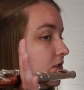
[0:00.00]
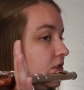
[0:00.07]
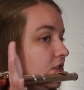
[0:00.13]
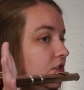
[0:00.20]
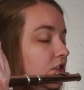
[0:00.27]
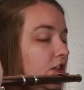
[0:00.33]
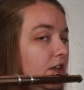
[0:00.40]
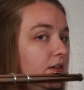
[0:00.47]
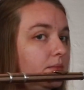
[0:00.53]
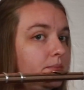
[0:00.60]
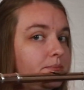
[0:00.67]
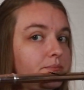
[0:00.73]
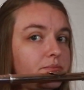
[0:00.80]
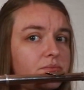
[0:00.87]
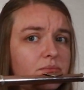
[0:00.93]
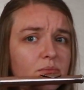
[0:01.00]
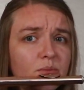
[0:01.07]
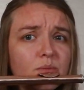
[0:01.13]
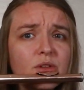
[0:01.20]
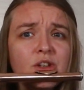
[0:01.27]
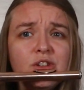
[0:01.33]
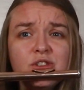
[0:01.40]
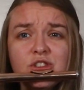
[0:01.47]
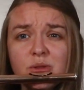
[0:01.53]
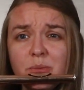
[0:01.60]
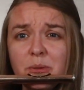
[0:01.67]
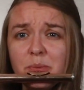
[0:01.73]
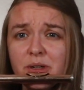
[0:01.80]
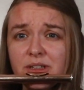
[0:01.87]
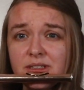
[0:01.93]
as your chin, you should be
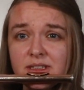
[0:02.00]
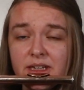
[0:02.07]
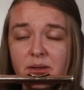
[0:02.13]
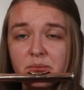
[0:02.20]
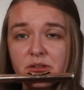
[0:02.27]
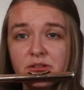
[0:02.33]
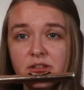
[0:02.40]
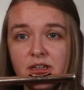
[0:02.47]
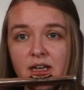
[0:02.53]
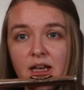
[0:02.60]
pretty stable.